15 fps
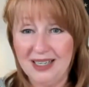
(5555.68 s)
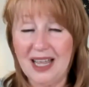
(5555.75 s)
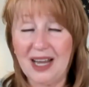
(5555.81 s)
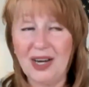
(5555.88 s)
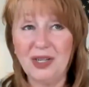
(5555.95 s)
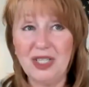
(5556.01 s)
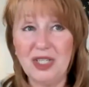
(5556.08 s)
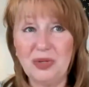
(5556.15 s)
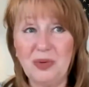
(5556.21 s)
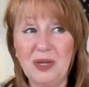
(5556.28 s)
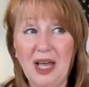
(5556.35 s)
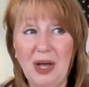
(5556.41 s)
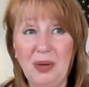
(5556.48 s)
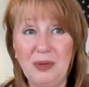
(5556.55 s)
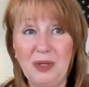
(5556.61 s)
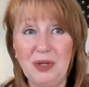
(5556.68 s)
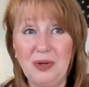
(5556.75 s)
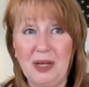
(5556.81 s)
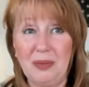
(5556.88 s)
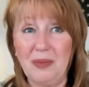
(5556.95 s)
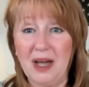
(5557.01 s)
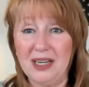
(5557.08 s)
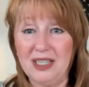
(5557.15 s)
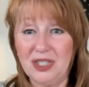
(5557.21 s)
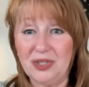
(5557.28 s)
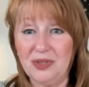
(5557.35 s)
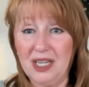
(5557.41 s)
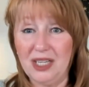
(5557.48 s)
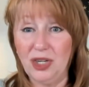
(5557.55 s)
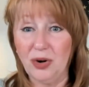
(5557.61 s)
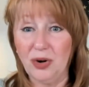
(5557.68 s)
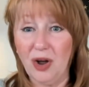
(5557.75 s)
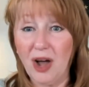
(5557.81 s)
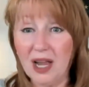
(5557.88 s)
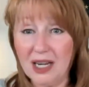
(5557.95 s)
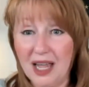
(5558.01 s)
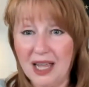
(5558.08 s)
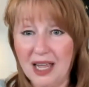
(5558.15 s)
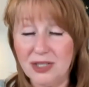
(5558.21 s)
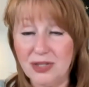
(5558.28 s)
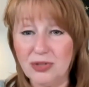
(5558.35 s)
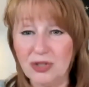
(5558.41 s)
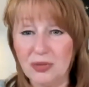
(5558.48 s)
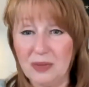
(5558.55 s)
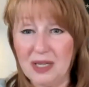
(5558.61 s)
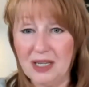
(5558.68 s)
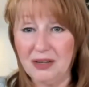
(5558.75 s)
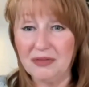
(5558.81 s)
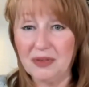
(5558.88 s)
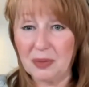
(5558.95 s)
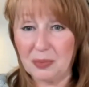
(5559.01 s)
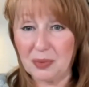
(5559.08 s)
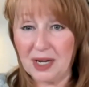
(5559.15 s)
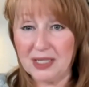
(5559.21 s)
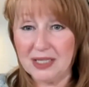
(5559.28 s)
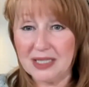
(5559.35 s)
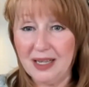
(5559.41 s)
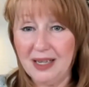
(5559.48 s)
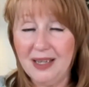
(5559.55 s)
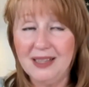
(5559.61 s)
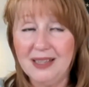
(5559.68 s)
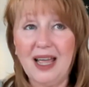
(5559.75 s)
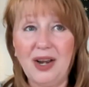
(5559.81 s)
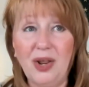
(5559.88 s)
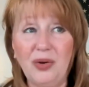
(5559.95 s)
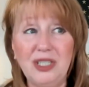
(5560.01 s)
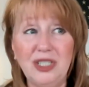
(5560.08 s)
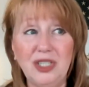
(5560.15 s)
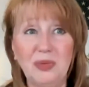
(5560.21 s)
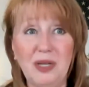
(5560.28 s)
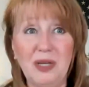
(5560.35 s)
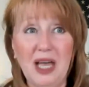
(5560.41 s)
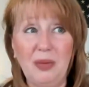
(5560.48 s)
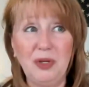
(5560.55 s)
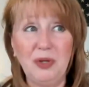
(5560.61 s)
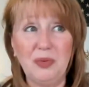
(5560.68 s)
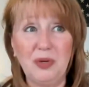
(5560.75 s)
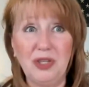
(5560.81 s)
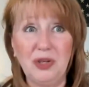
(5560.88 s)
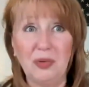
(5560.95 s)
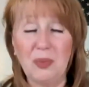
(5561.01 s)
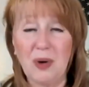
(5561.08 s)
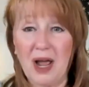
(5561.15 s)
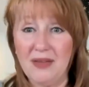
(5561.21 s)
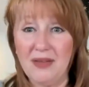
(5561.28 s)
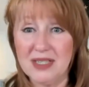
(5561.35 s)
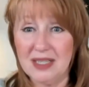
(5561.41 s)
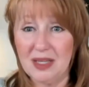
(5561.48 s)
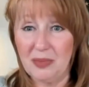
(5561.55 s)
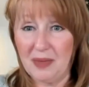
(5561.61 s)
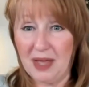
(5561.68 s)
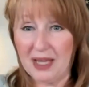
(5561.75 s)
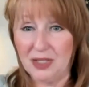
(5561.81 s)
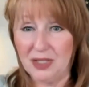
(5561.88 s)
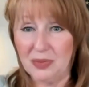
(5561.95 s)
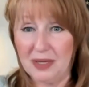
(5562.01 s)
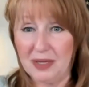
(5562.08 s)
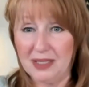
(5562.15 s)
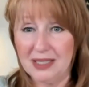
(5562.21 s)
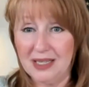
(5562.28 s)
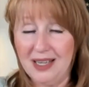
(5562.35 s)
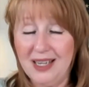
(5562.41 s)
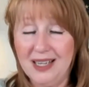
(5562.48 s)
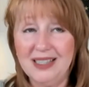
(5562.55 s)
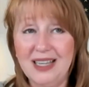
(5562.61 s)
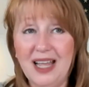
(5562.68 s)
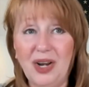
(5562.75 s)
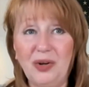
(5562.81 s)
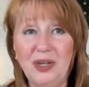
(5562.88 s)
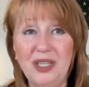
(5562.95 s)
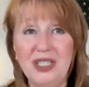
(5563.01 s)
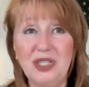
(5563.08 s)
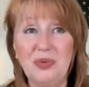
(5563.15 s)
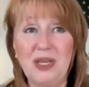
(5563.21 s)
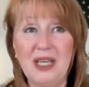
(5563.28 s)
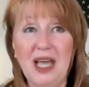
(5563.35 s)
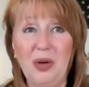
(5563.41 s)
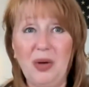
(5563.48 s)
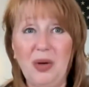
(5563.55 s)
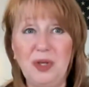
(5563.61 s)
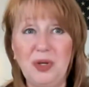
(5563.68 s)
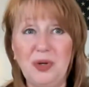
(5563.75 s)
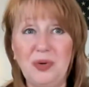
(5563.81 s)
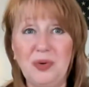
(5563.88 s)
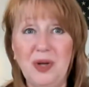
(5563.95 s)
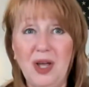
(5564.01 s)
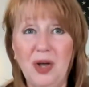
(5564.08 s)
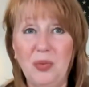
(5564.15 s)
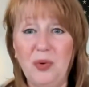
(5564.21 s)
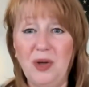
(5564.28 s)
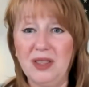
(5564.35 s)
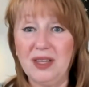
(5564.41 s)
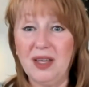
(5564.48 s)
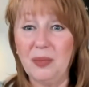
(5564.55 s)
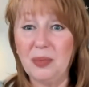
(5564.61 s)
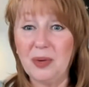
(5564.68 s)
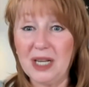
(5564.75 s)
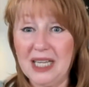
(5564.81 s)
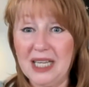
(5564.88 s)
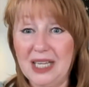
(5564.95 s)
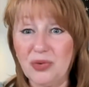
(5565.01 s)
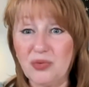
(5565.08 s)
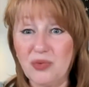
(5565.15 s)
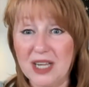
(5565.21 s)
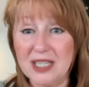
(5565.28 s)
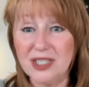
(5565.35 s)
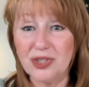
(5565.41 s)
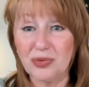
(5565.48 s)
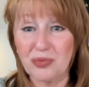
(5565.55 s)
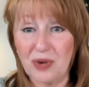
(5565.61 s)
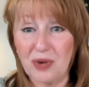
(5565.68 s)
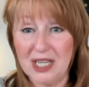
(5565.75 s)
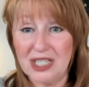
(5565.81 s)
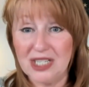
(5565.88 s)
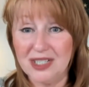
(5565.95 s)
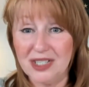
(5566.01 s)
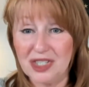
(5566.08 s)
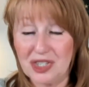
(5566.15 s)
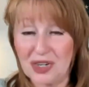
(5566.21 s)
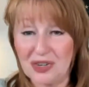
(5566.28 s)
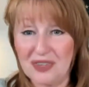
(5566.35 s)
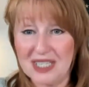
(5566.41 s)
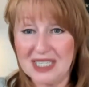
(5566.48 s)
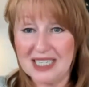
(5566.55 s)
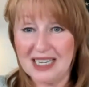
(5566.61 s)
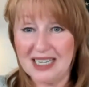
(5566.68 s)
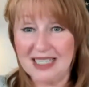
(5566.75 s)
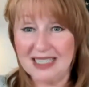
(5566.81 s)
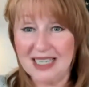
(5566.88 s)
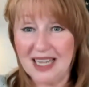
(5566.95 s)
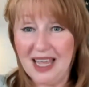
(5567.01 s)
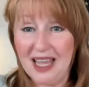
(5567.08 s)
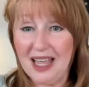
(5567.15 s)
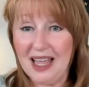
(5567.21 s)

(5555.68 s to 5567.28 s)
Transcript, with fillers: not only do we help you in monitoring your online social media footprint, not only do we help you with your privacy management, not only do we help you with complete restoration services